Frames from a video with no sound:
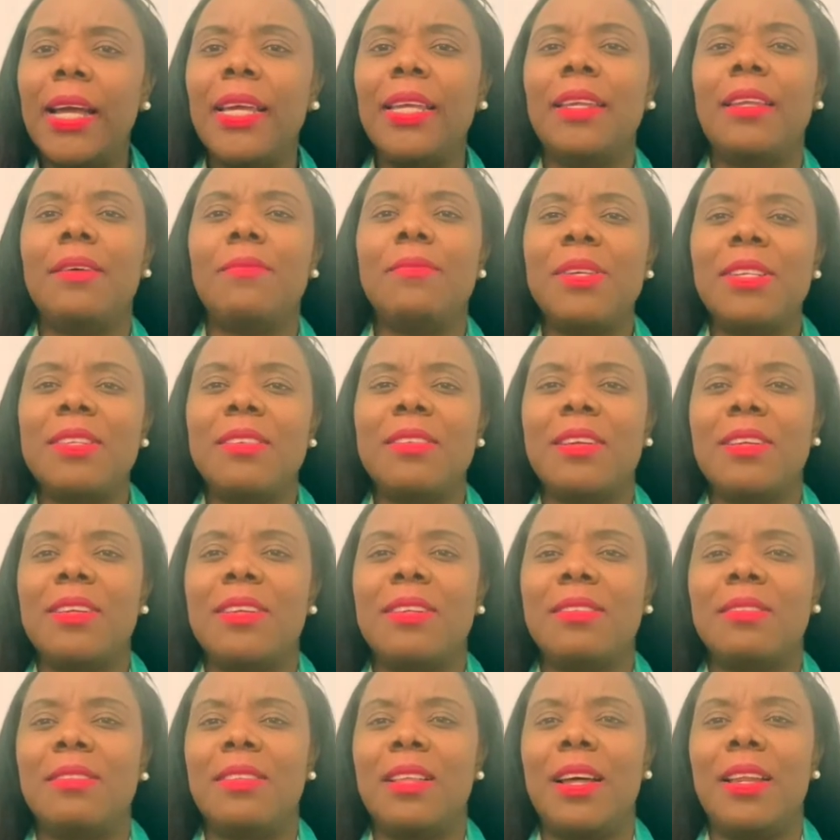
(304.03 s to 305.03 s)
the
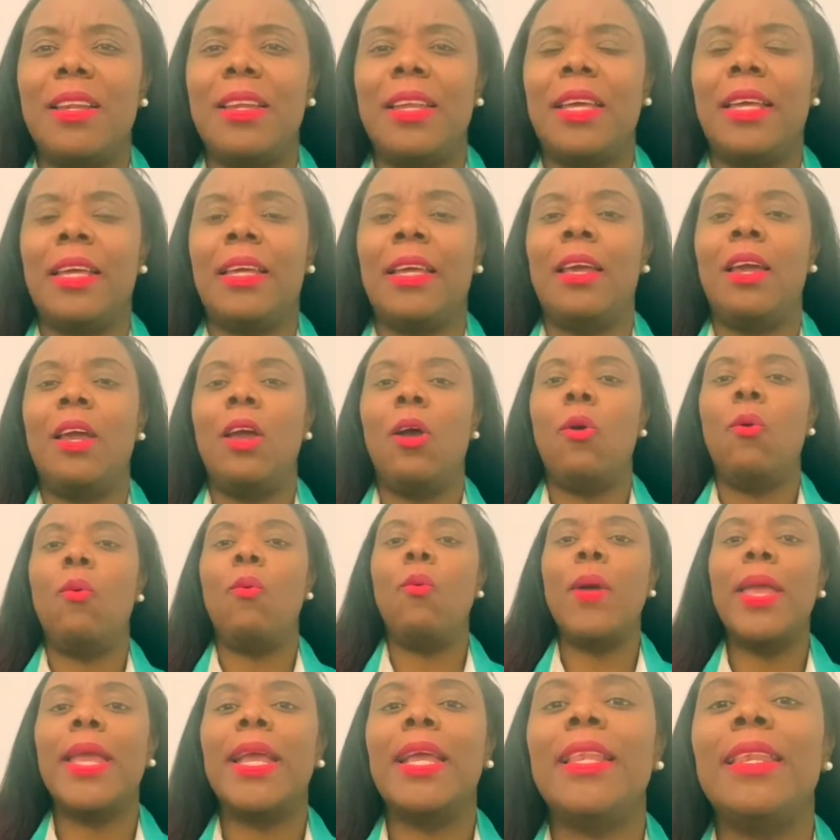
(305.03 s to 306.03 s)
misunderstanding,
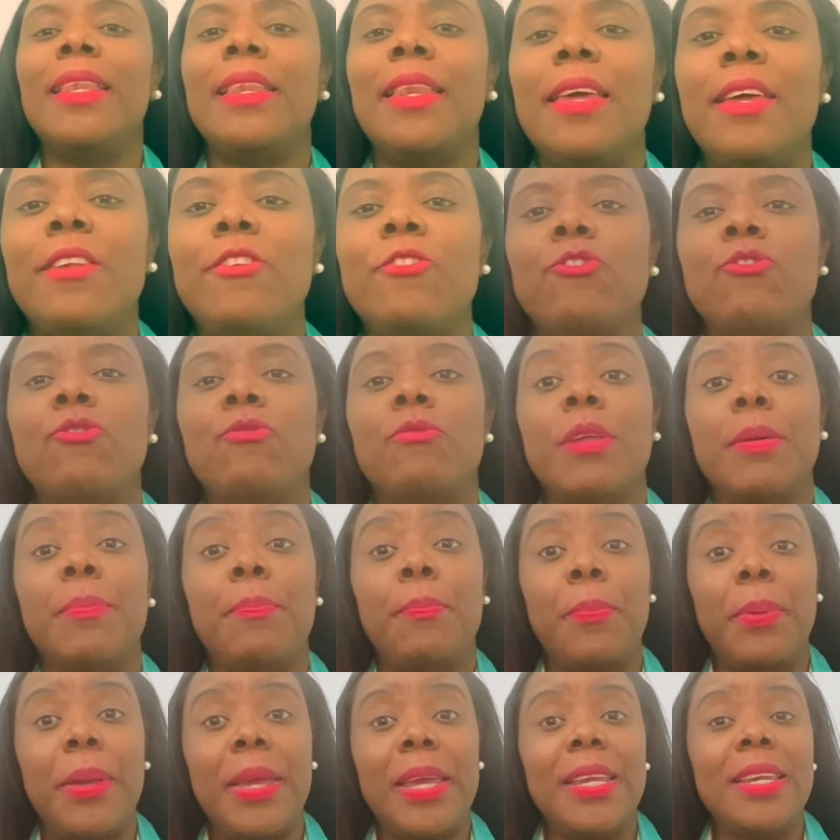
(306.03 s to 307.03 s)
we need to
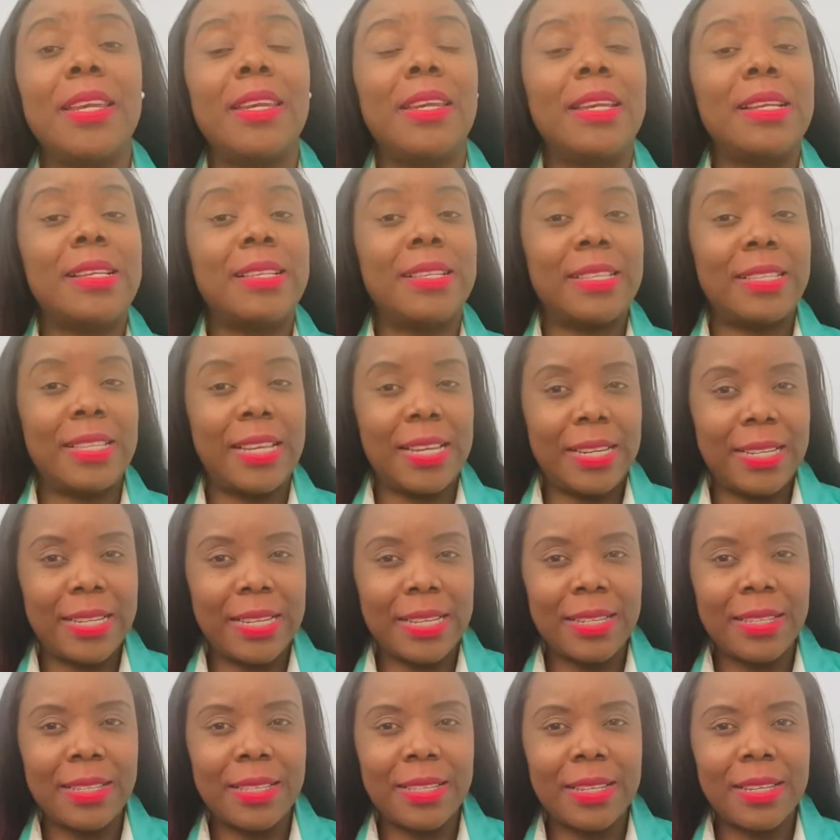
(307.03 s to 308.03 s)
repeat the
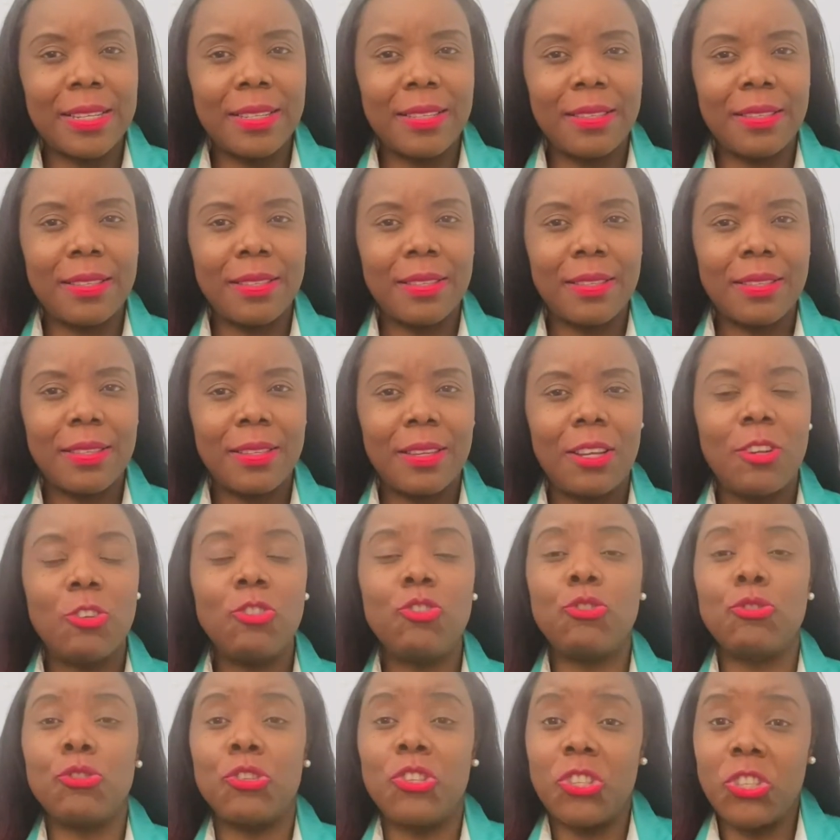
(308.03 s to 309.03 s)
sentences
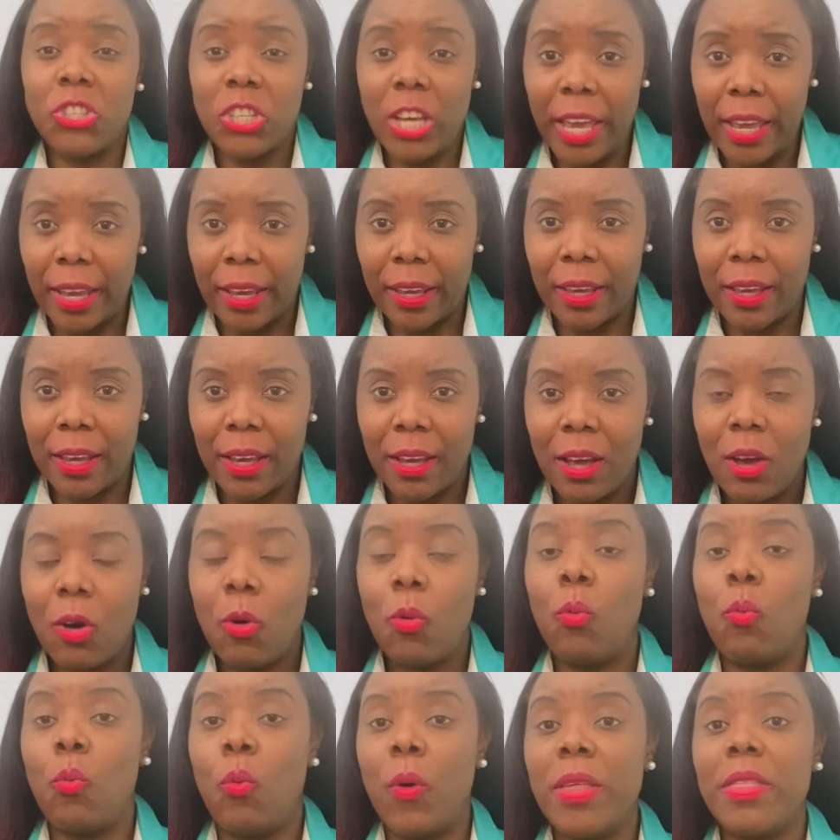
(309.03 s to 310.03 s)
to check
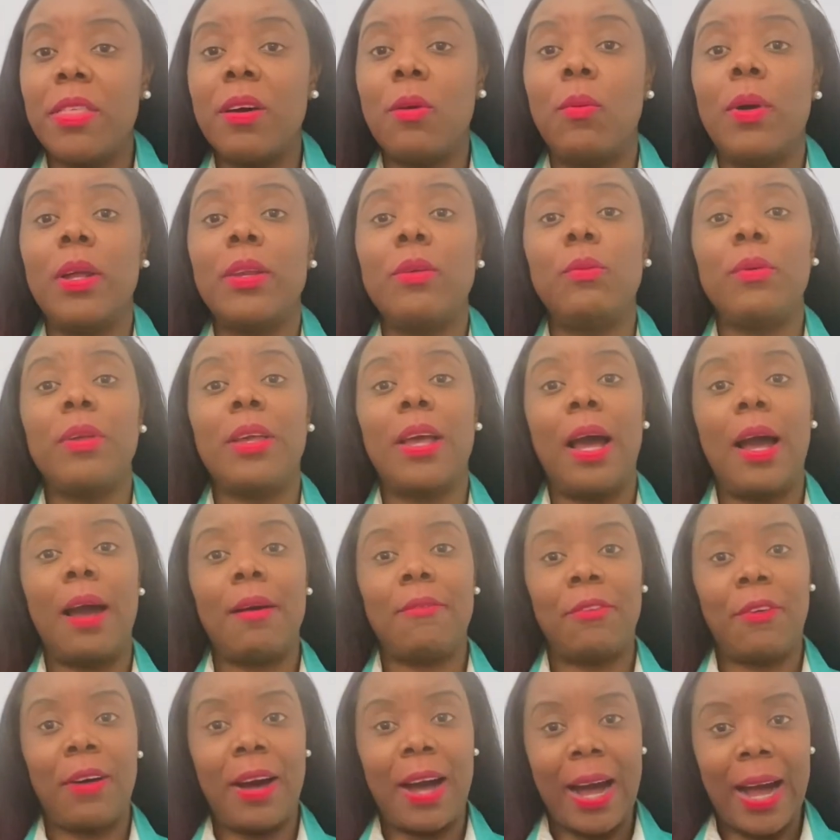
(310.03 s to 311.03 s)
whether what we
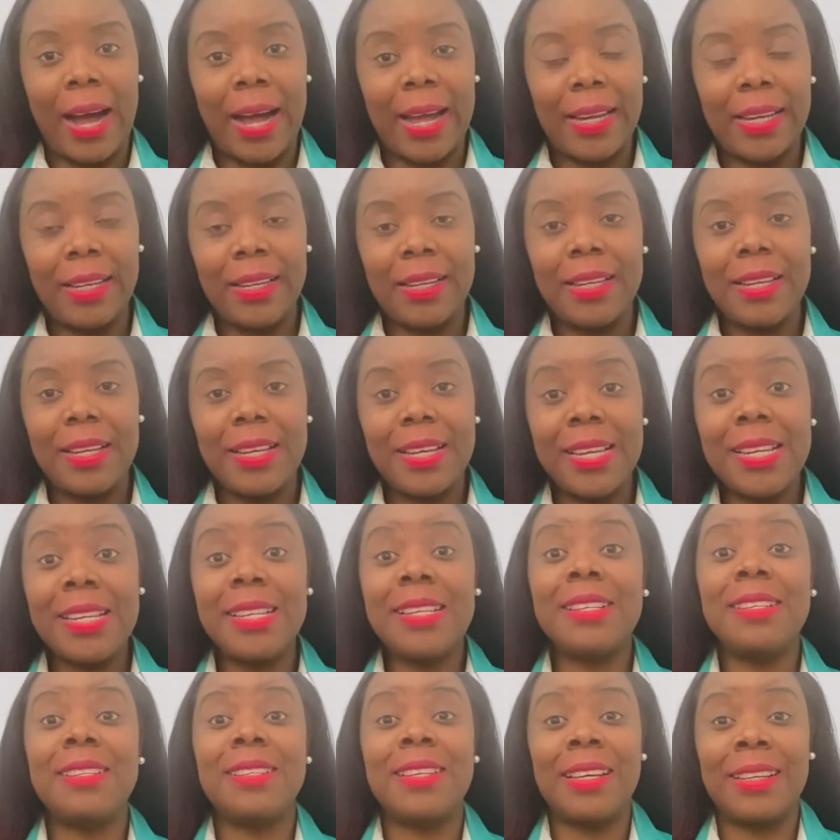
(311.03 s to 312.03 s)
have heard,
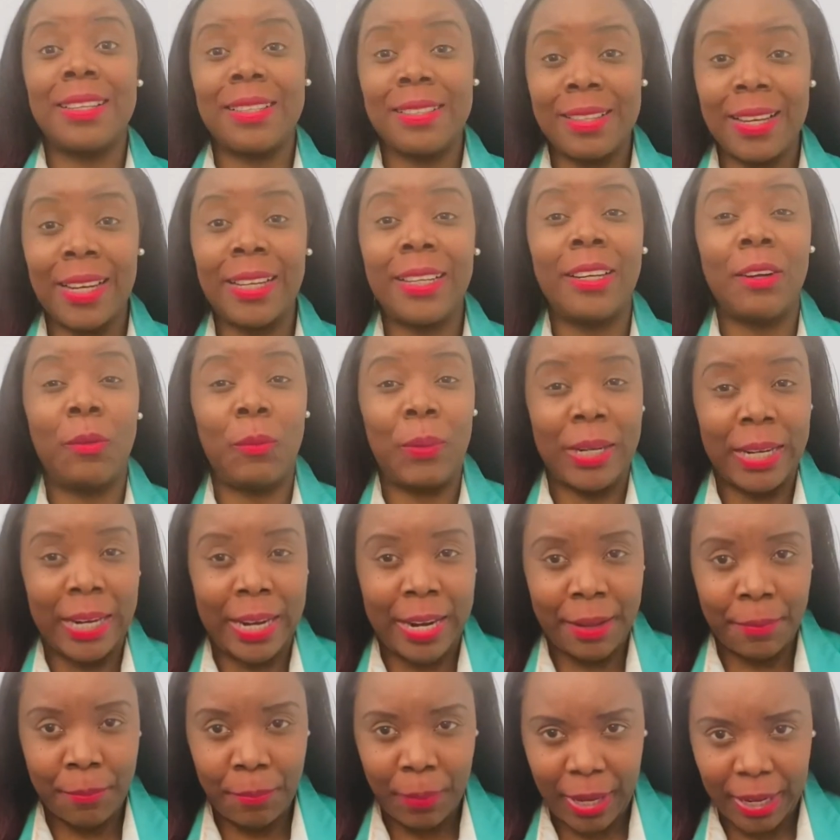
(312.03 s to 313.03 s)
it is exactly what
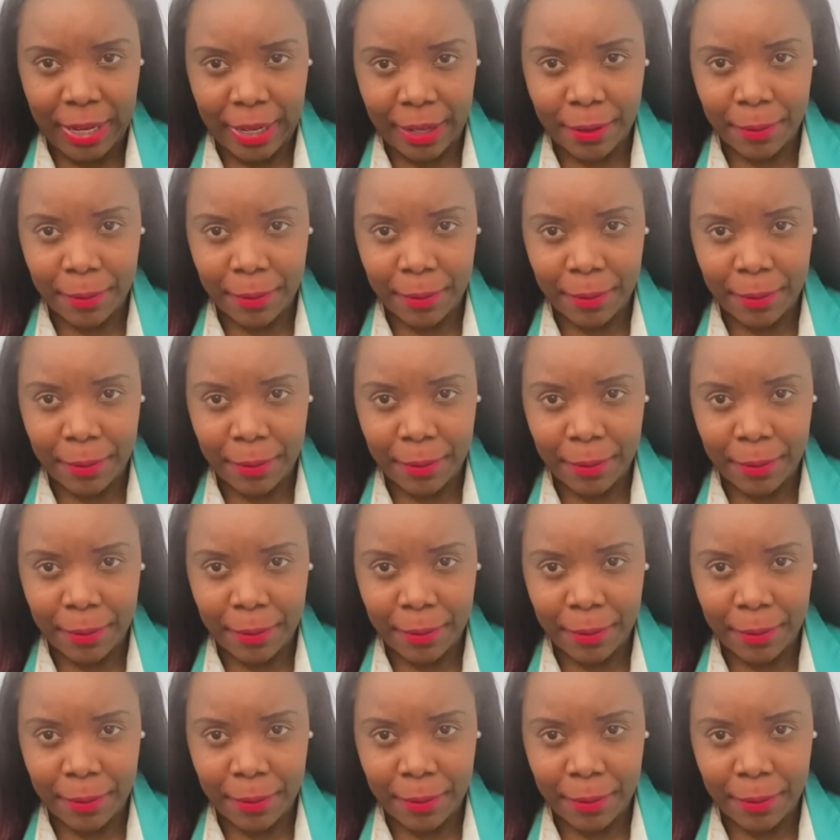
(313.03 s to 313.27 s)
they mean.